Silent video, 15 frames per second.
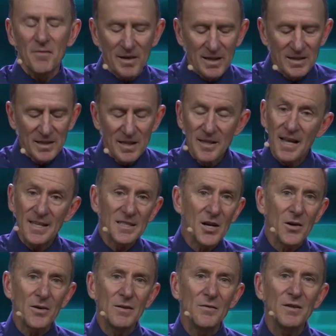Friends, and
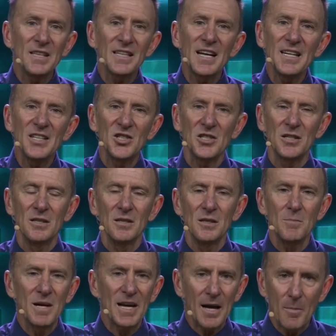that's our
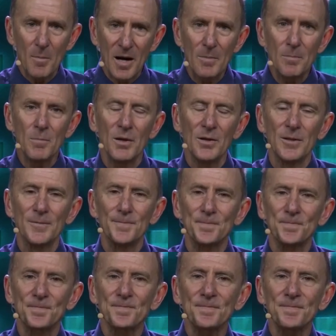invitation to become humble